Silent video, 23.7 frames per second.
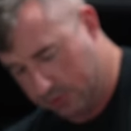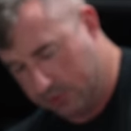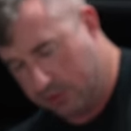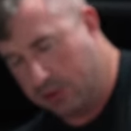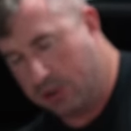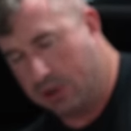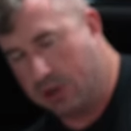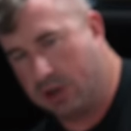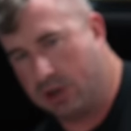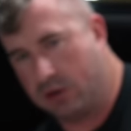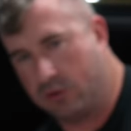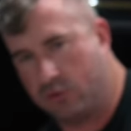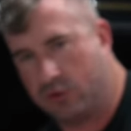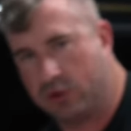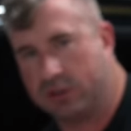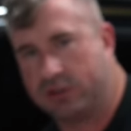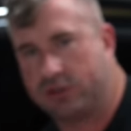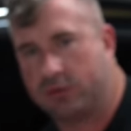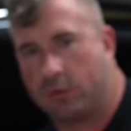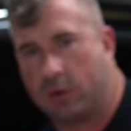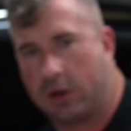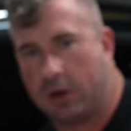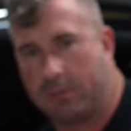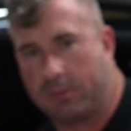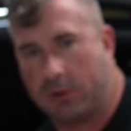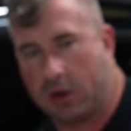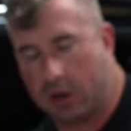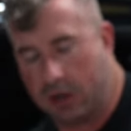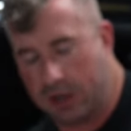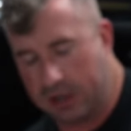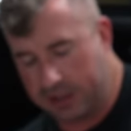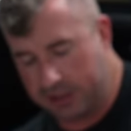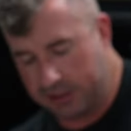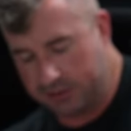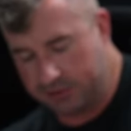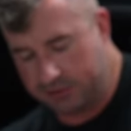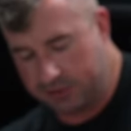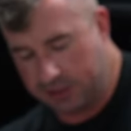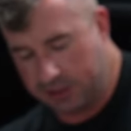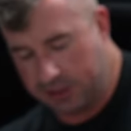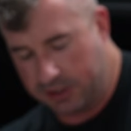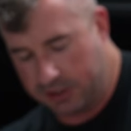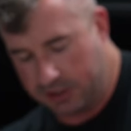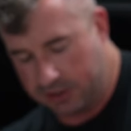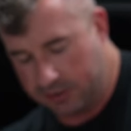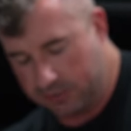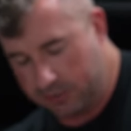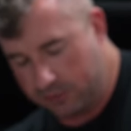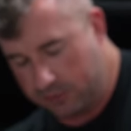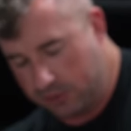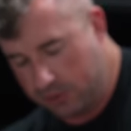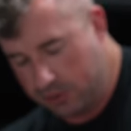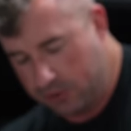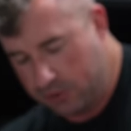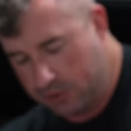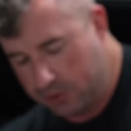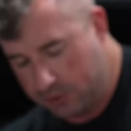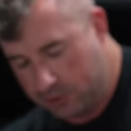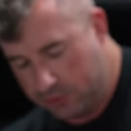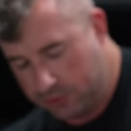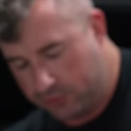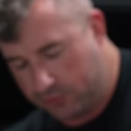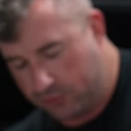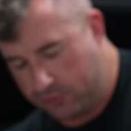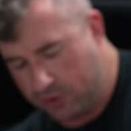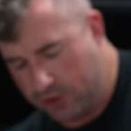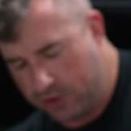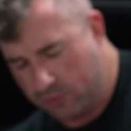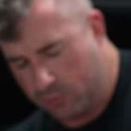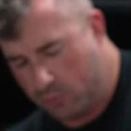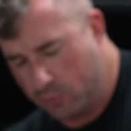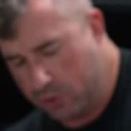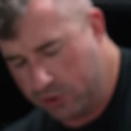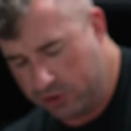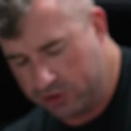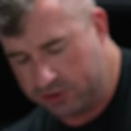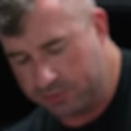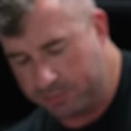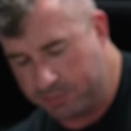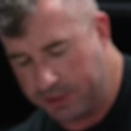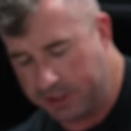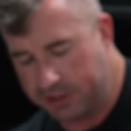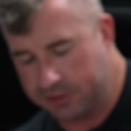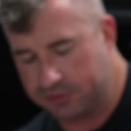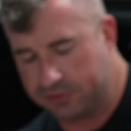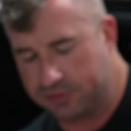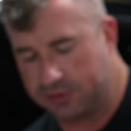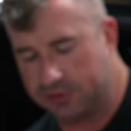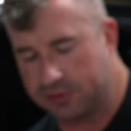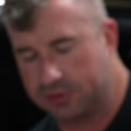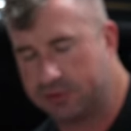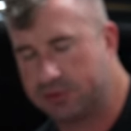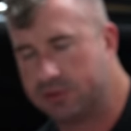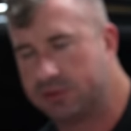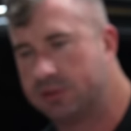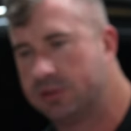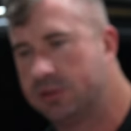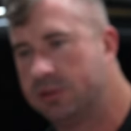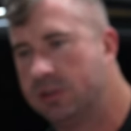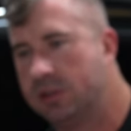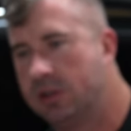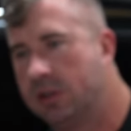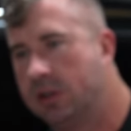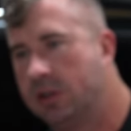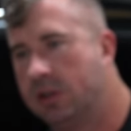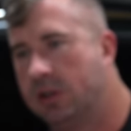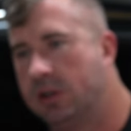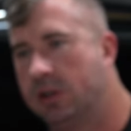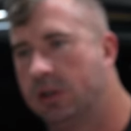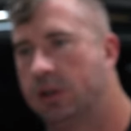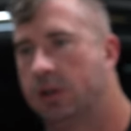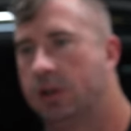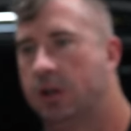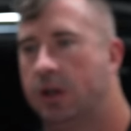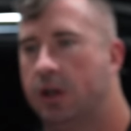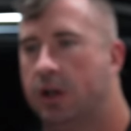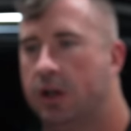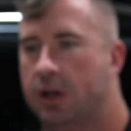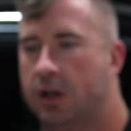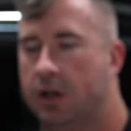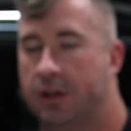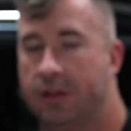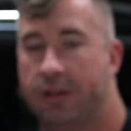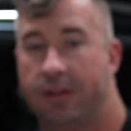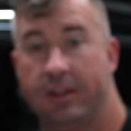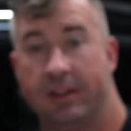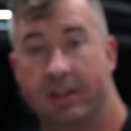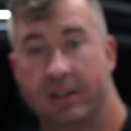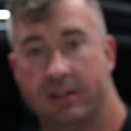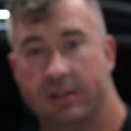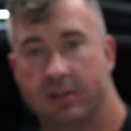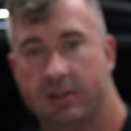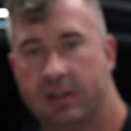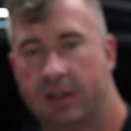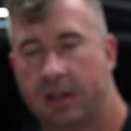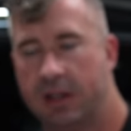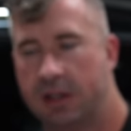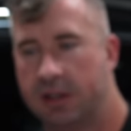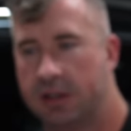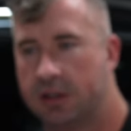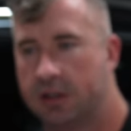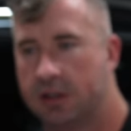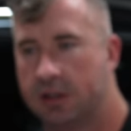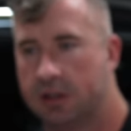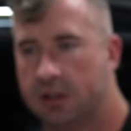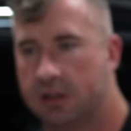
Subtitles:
Rear sway bar, like I said, front wheel spacers, the intake,